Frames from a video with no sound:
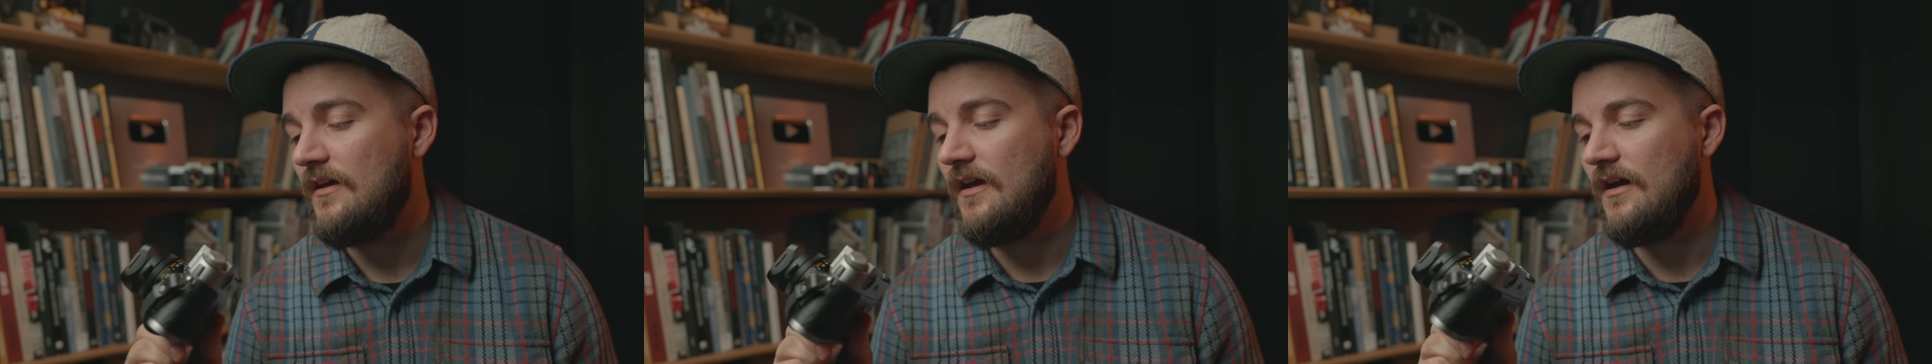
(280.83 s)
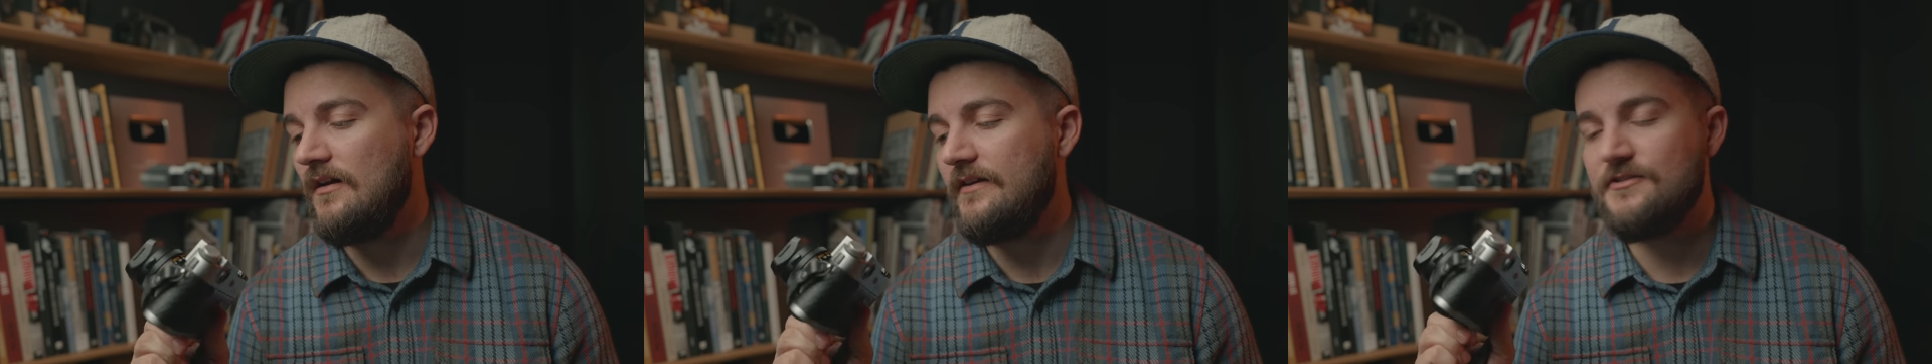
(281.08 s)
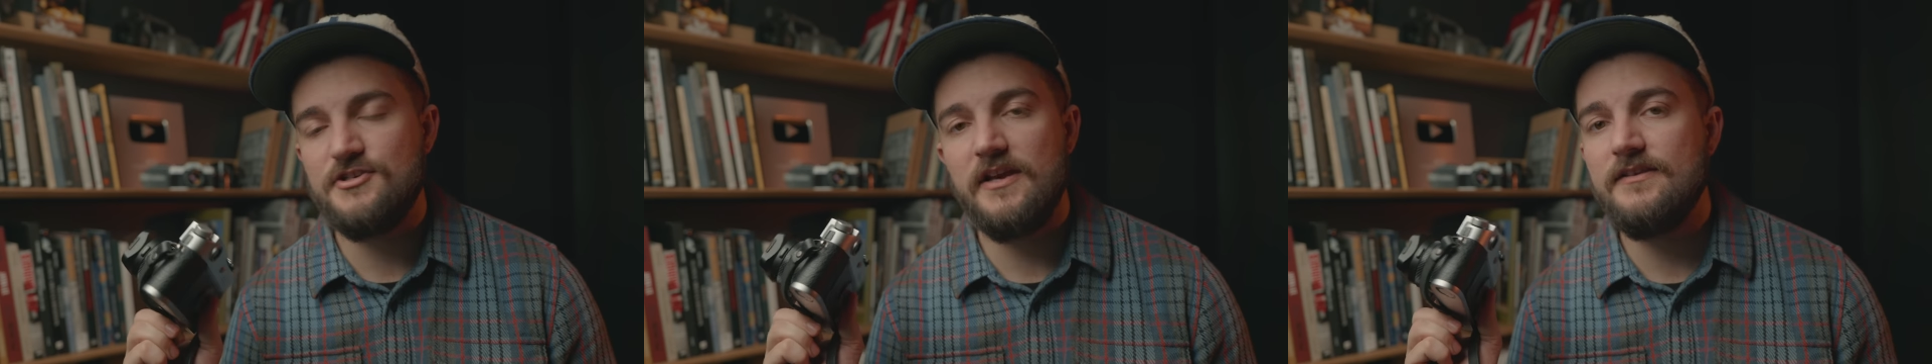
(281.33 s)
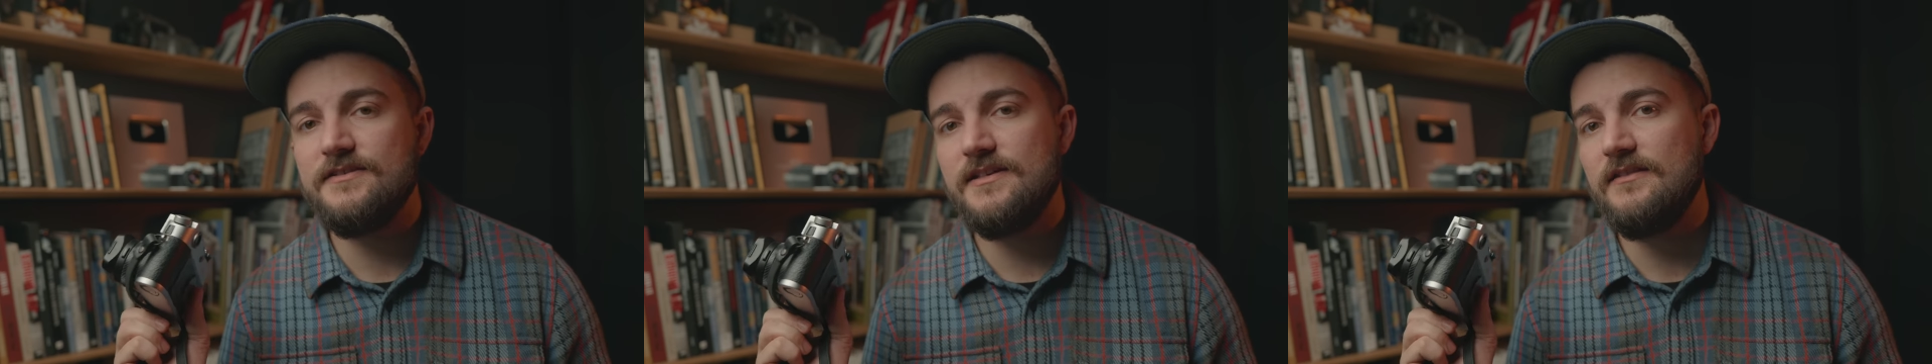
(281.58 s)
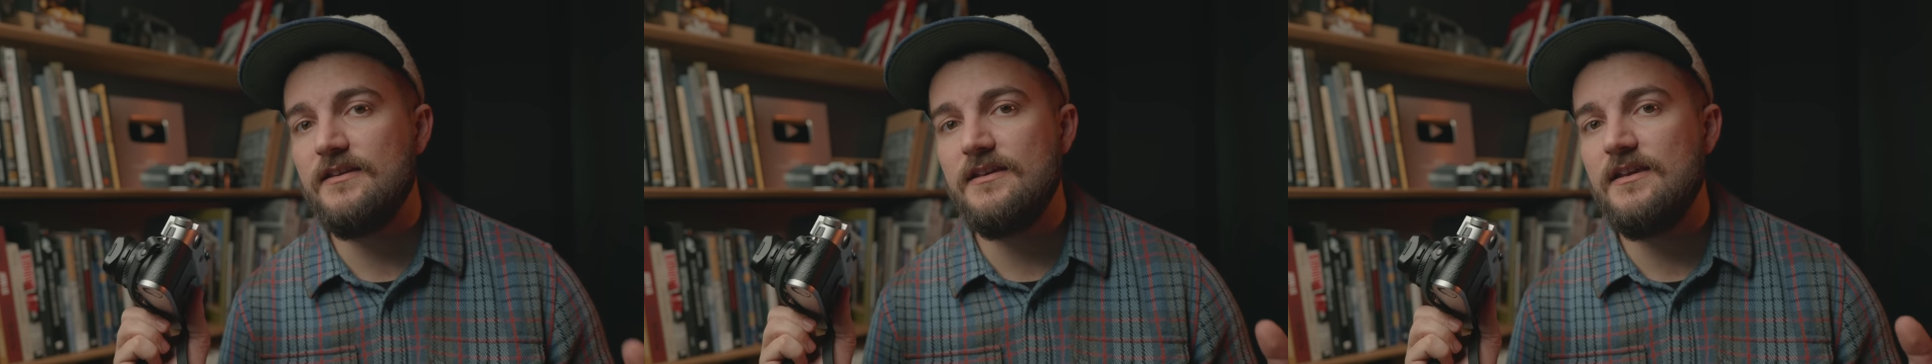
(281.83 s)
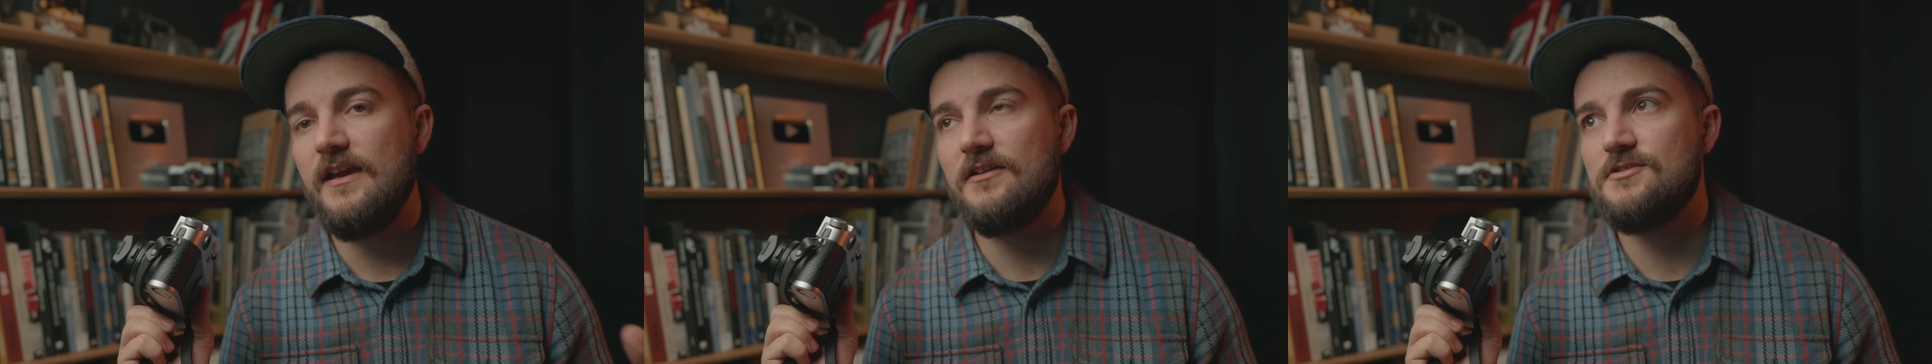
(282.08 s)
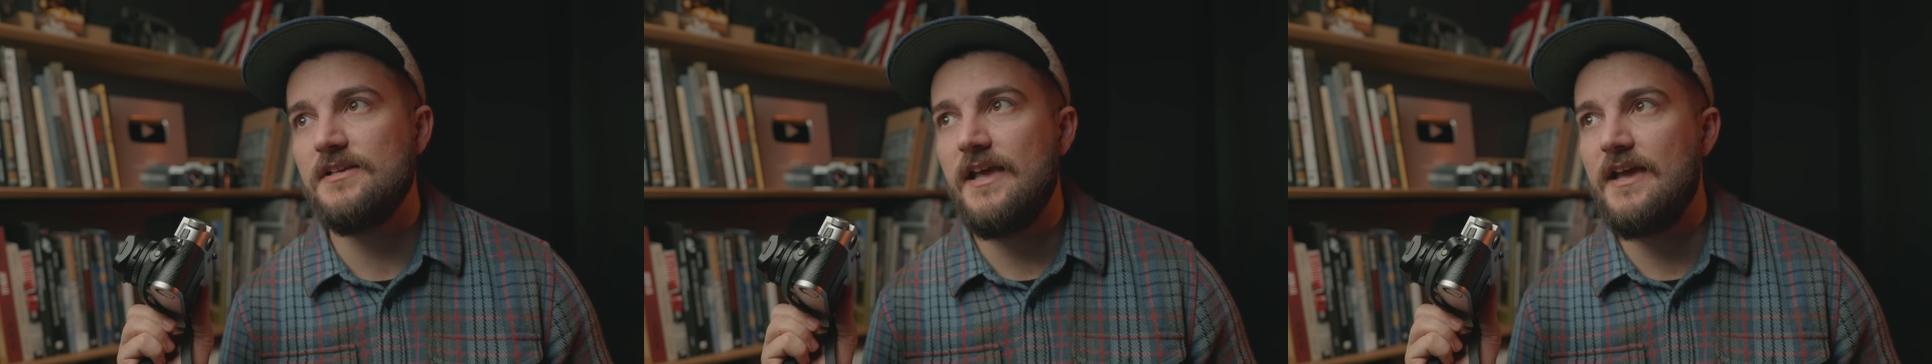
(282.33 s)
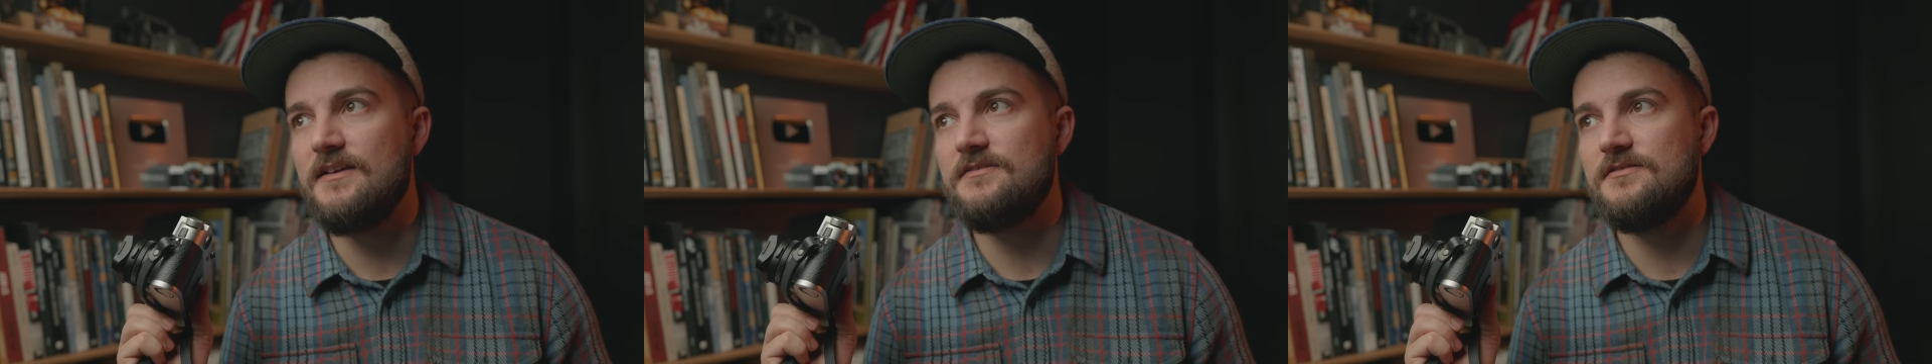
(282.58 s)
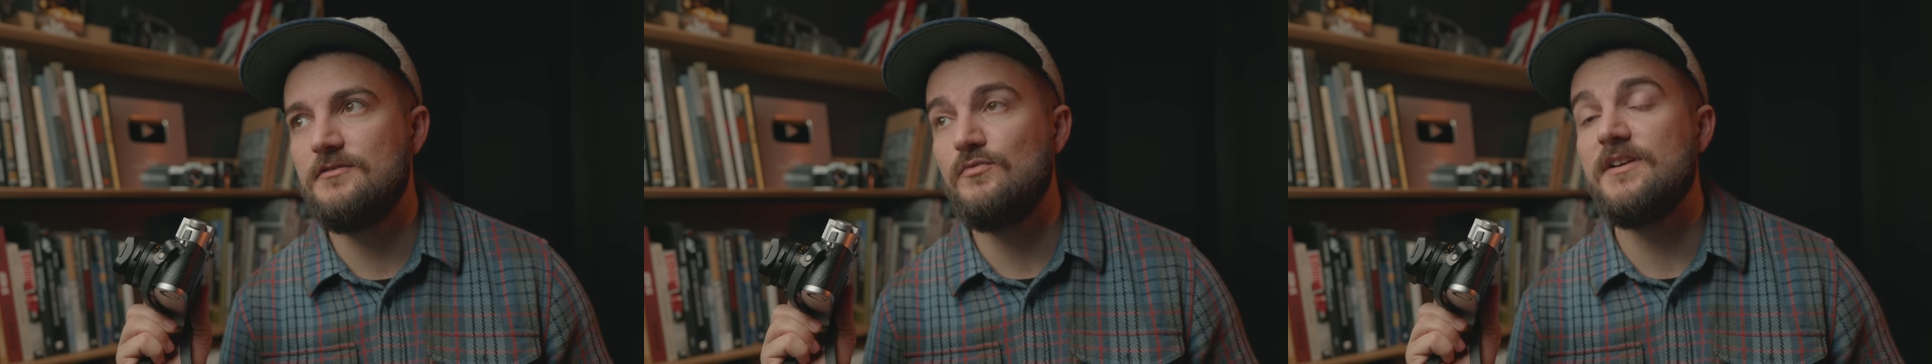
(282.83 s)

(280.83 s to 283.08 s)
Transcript: And Jaden said that he actually has the